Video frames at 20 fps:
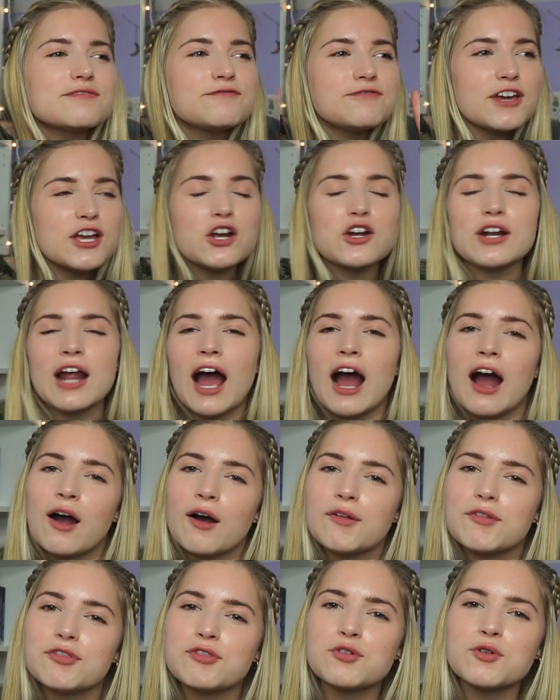figured
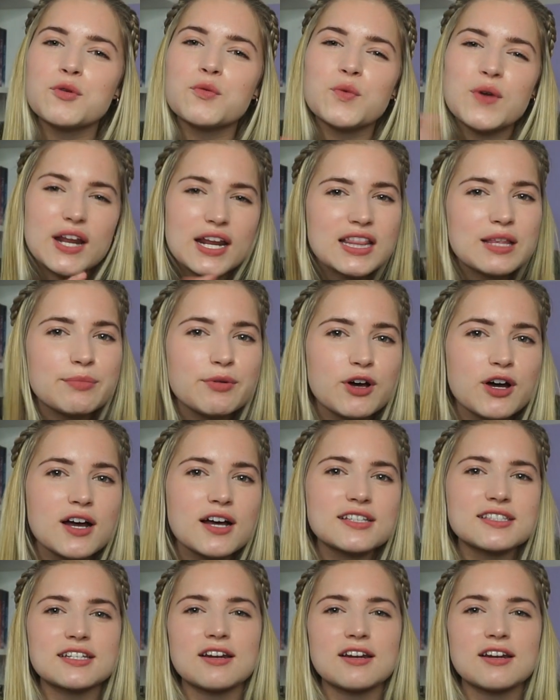out through reading the books,